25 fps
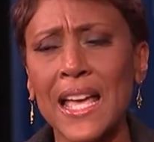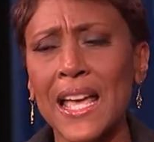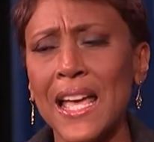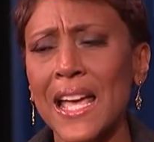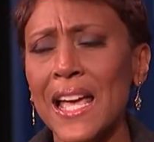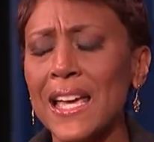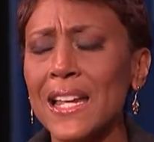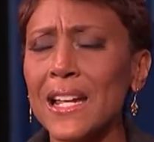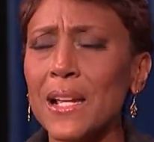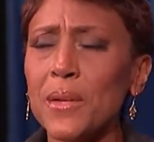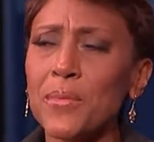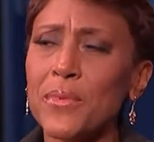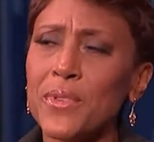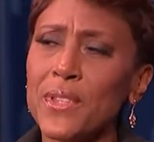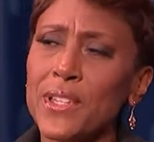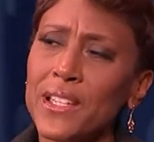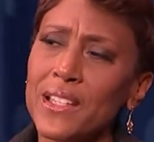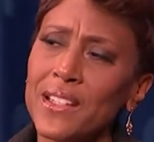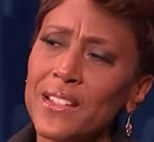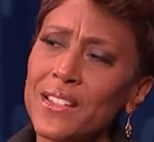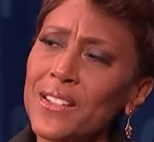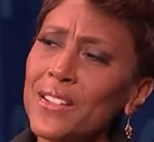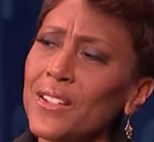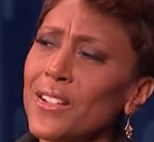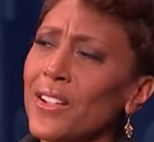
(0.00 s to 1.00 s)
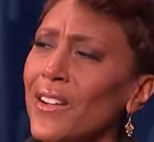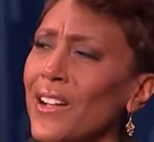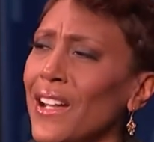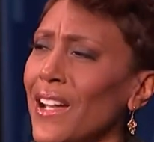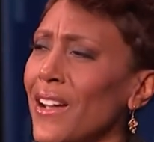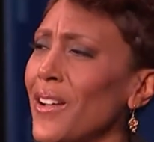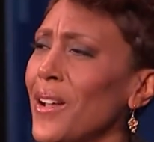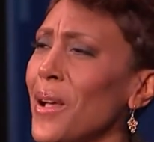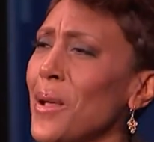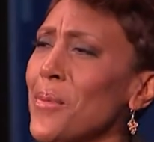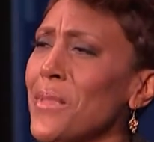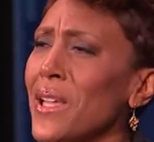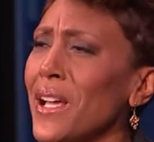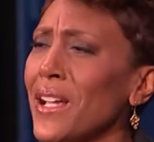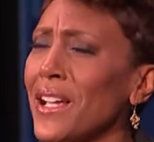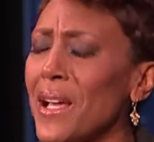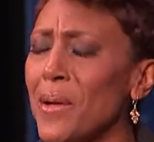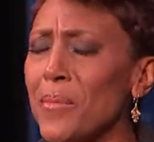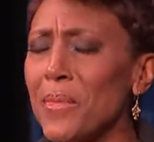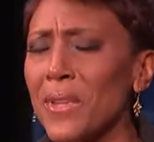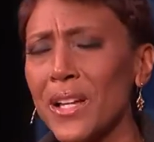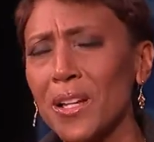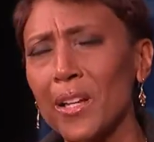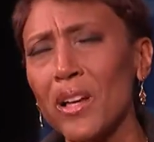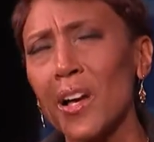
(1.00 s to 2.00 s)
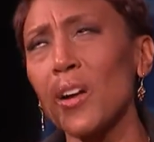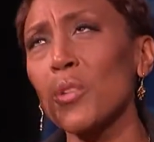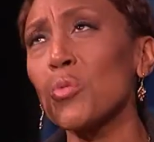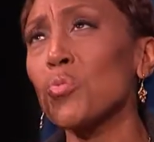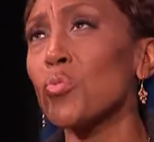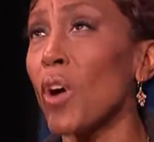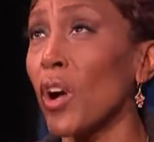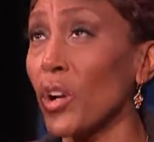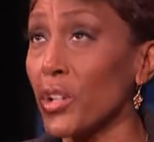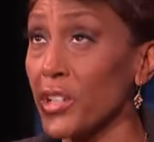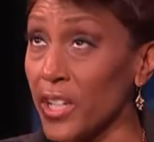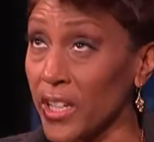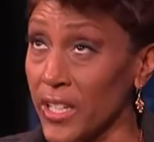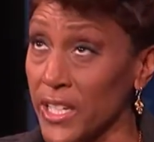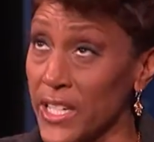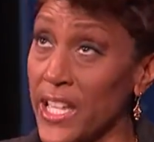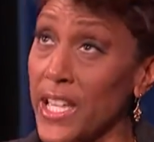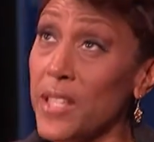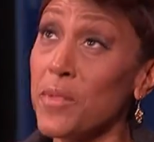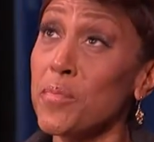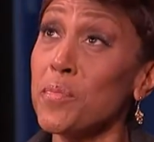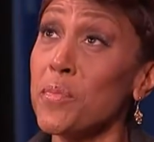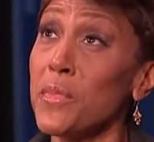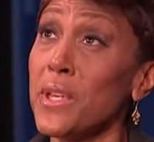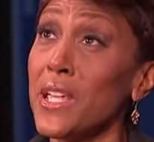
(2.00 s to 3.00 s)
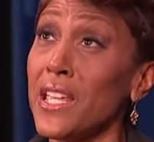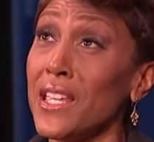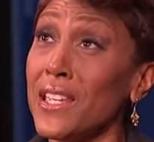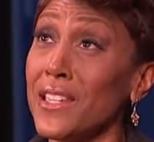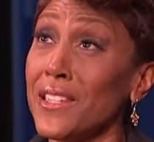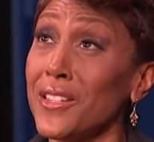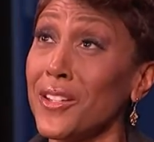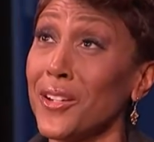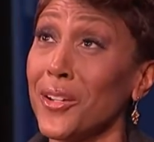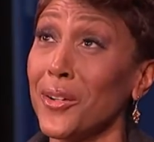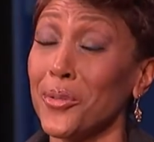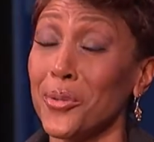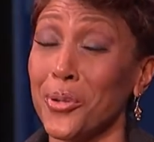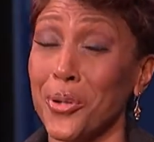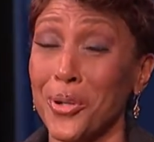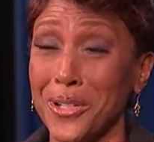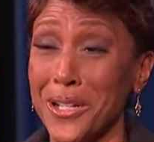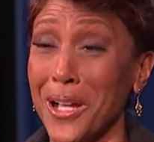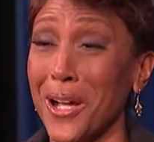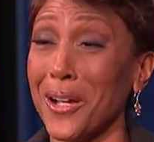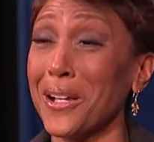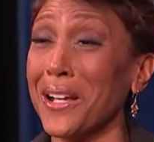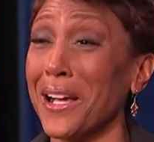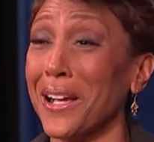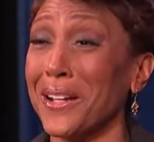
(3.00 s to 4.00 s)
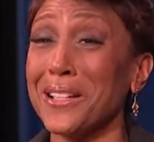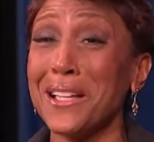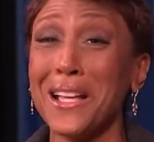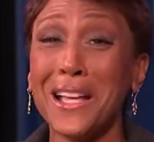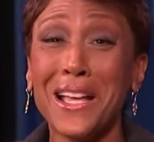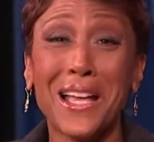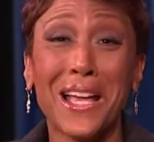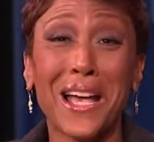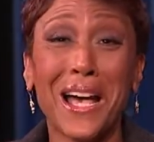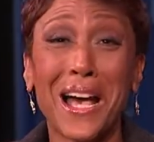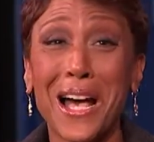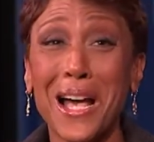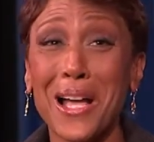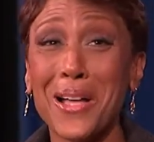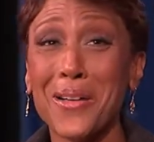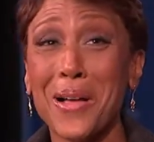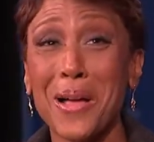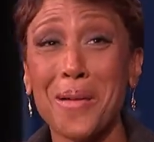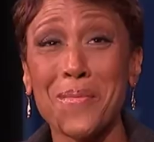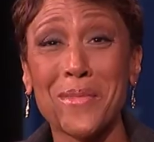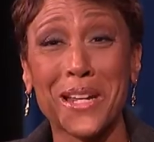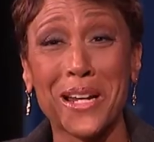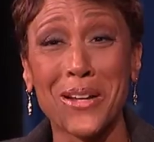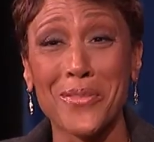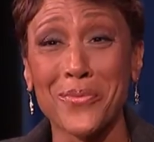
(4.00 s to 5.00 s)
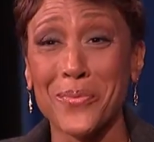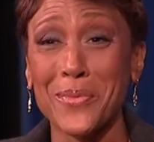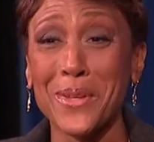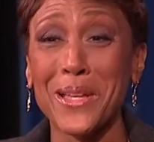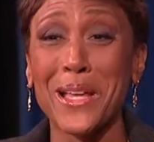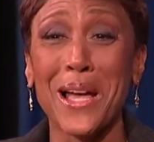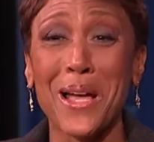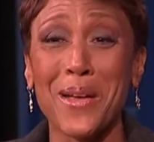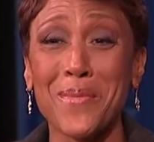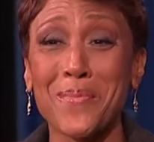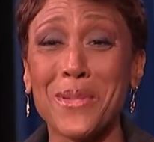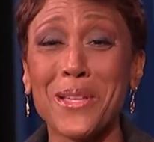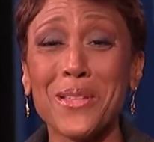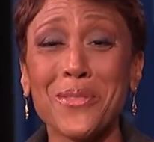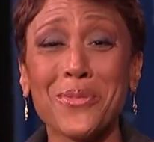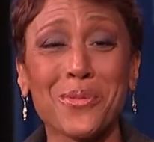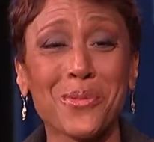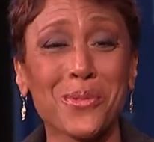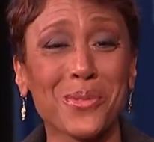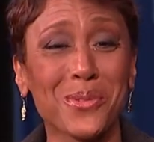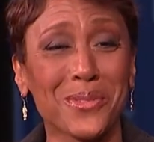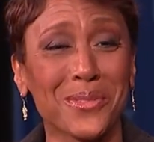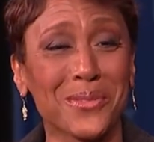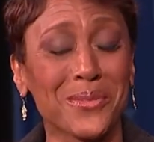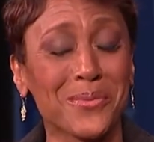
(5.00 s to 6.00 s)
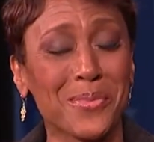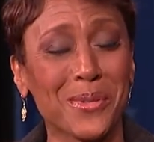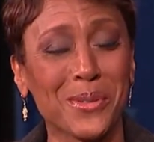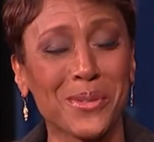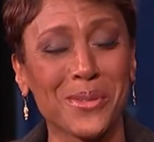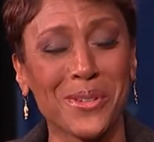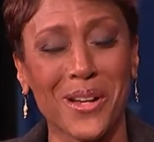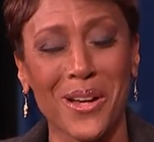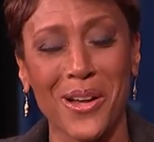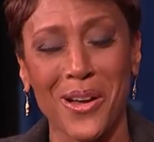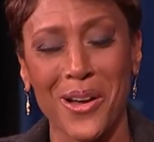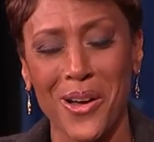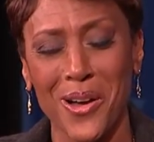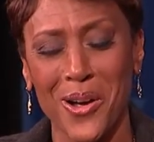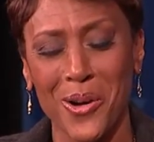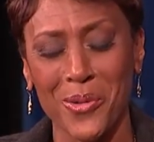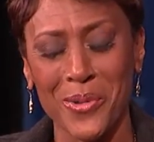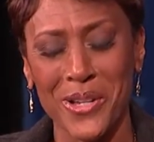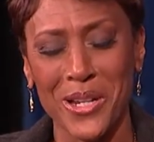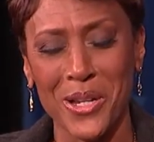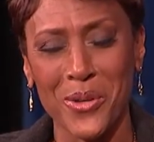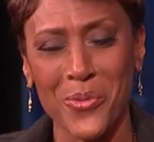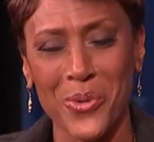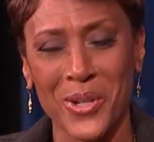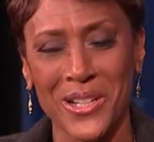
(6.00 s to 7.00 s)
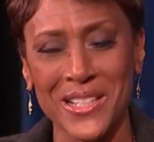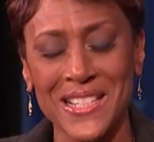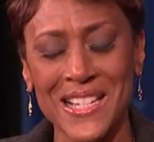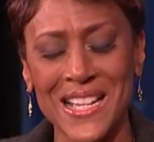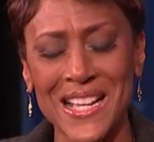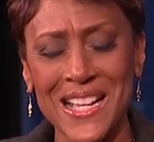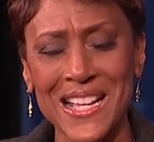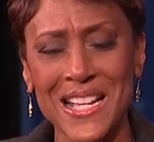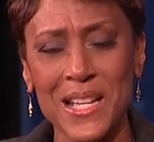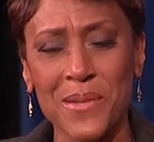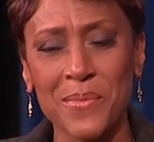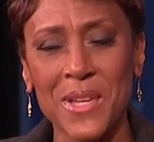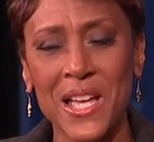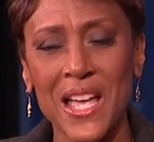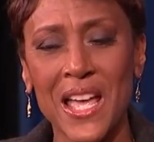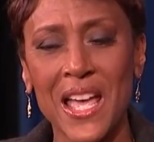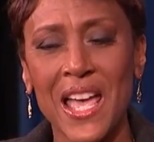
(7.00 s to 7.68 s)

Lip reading: And I'm thinking, how, I'm like, are you kidding me? I mean, I've been through already one time.